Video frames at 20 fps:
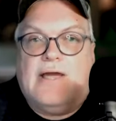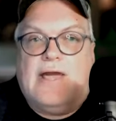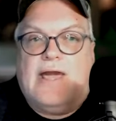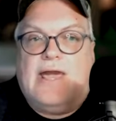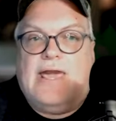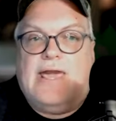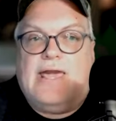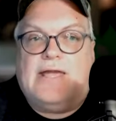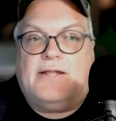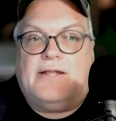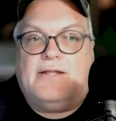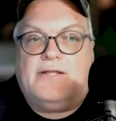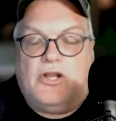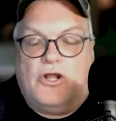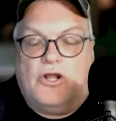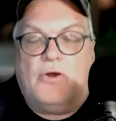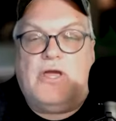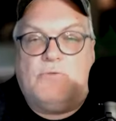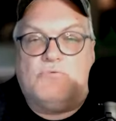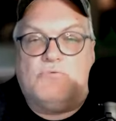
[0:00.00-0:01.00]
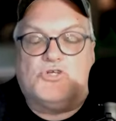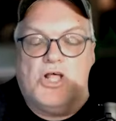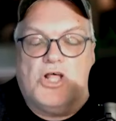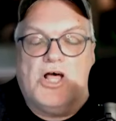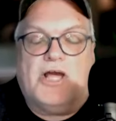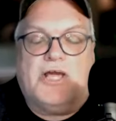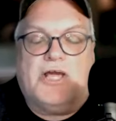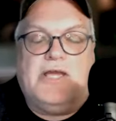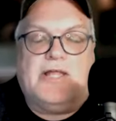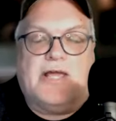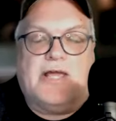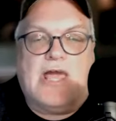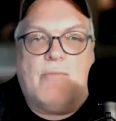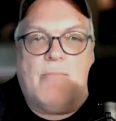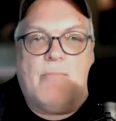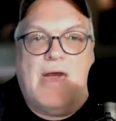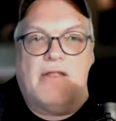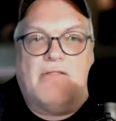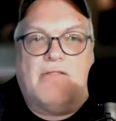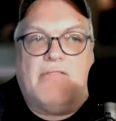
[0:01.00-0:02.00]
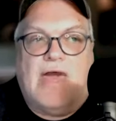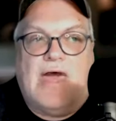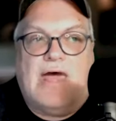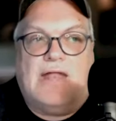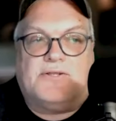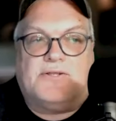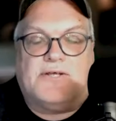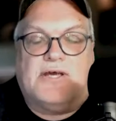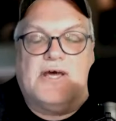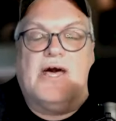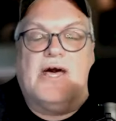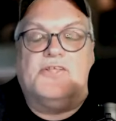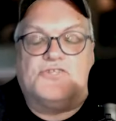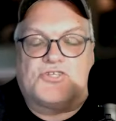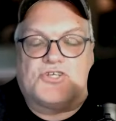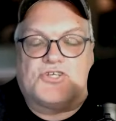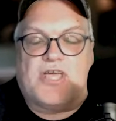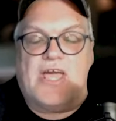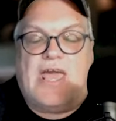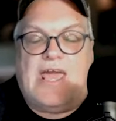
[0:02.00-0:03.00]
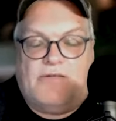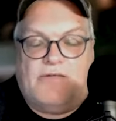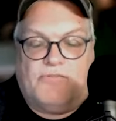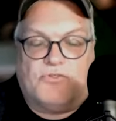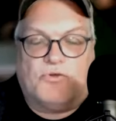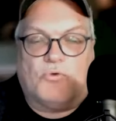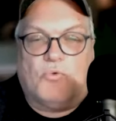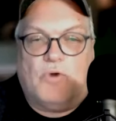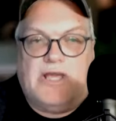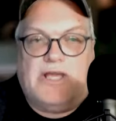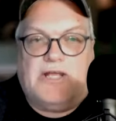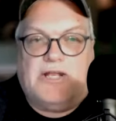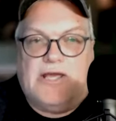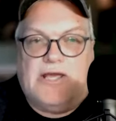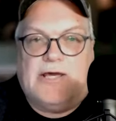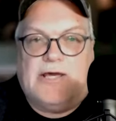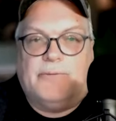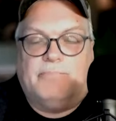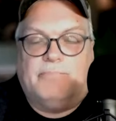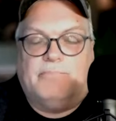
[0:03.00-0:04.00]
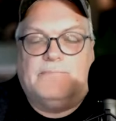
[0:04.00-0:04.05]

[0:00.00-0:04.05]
And, you know, he was lucky to come out of that uh, unscathed the way he did.